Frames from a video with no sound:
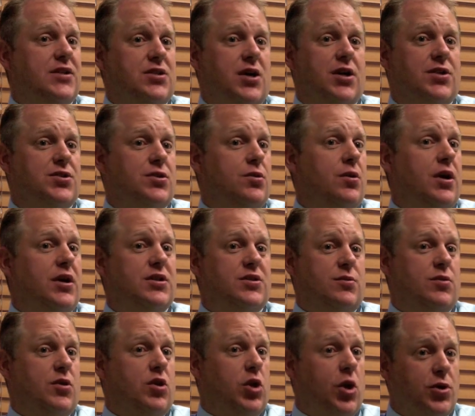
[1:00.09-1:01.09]
it's also as
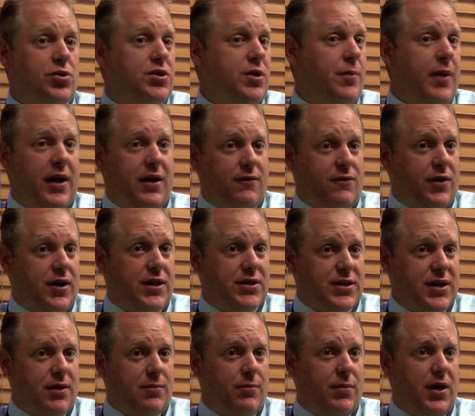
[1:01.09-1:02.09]
close to pain-free as
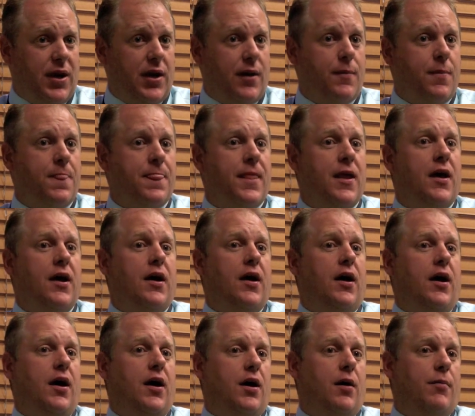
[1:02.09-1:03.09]
it can be.
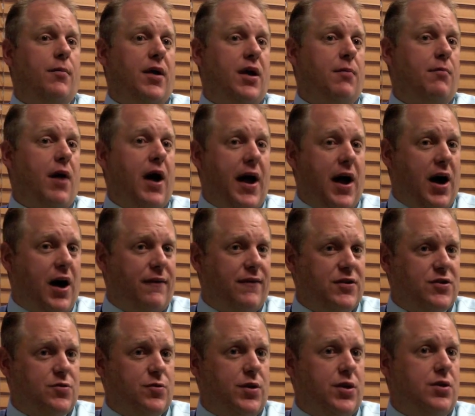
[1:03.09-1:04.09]
In my
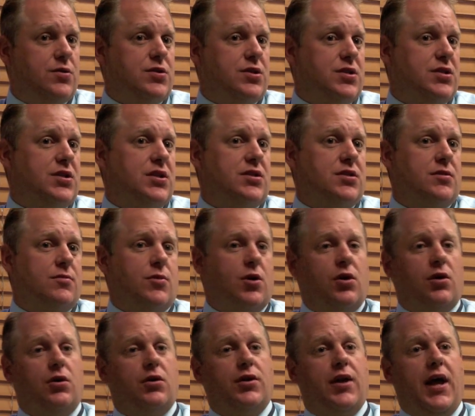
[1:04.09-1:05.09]
office, we use a system
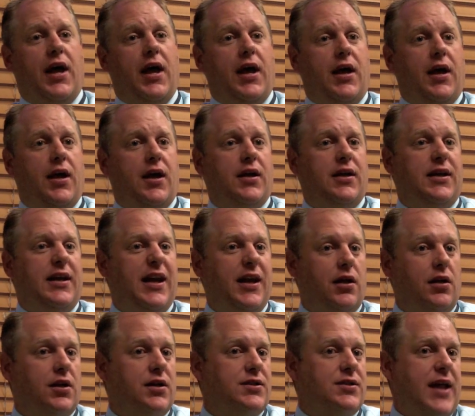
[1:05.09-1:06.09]
called a
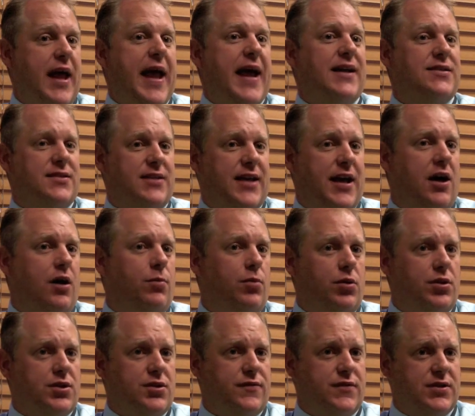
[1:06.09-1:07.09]
needleless and
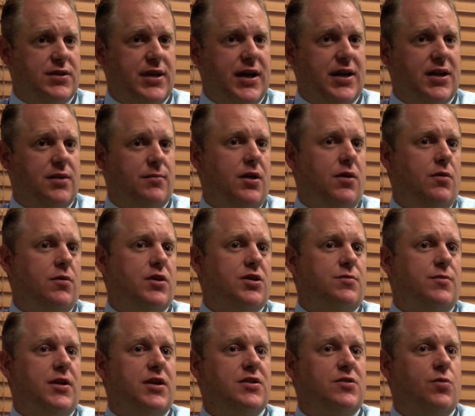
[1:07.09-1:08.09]
scalpelless vasectomy,
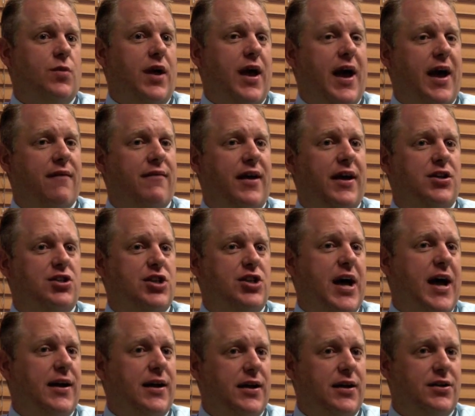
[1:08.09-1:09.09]
which means we have a
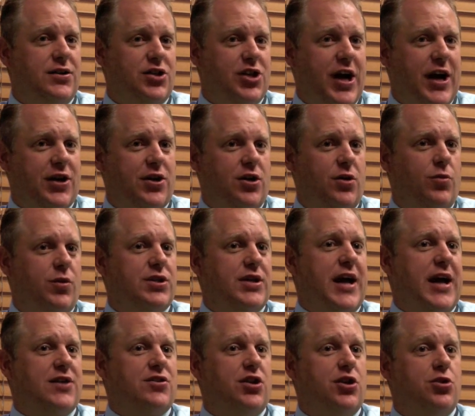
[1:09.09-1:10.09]
jet injector, which
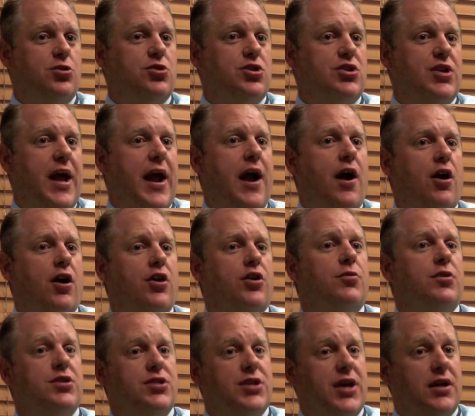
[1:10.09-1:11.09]
actually uses air
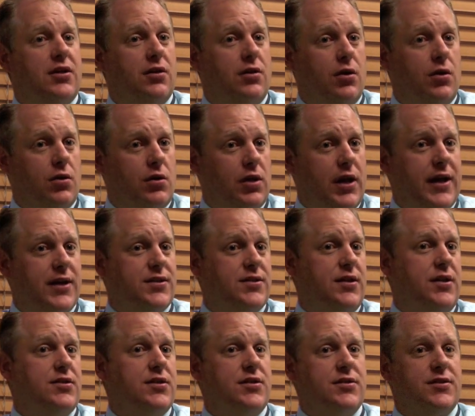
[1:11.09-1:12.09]
to inject the local
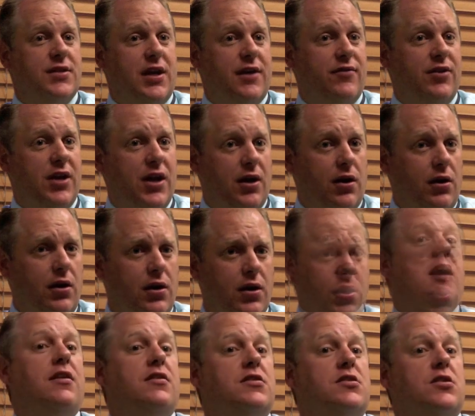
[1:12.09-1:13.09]
anesthesia instead of a needle.
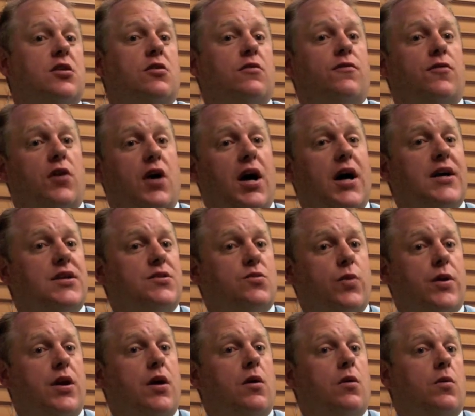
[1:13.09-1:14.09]
And so for us,
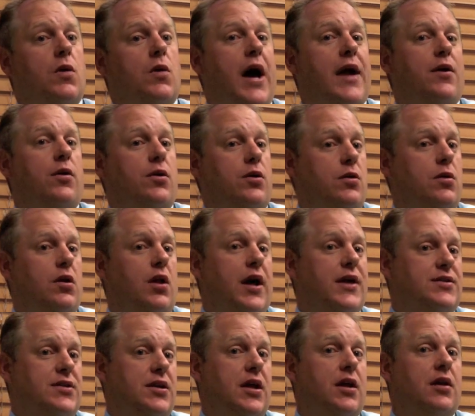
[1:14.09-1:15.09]
I don't
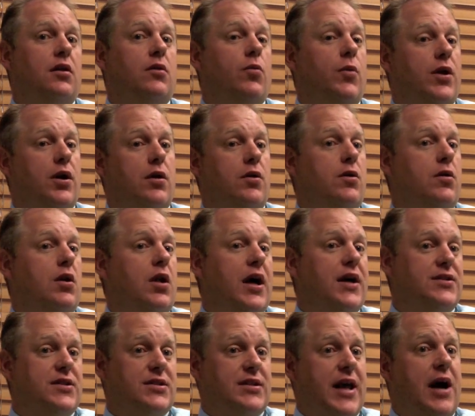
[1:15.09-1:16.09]
utilize a needle and we don't
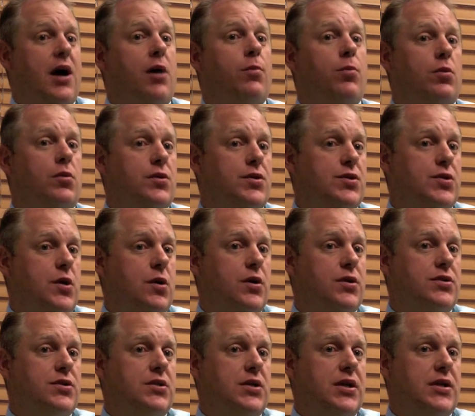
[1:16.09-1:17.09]
utilize a scalpel. And so
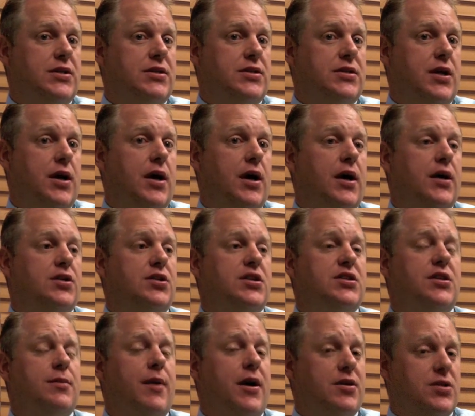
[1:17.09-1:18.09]
it's
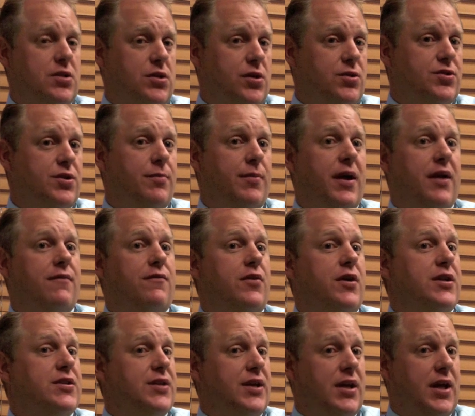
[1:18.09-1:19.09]
just about as close to
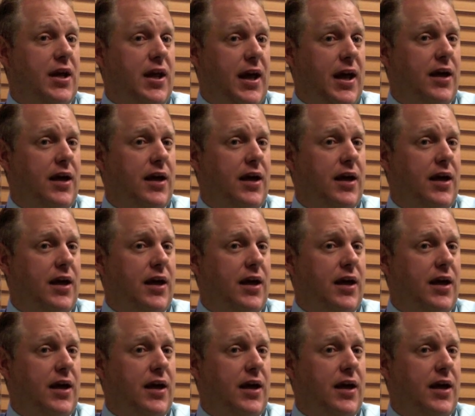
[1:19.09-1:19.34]
pain-free as it can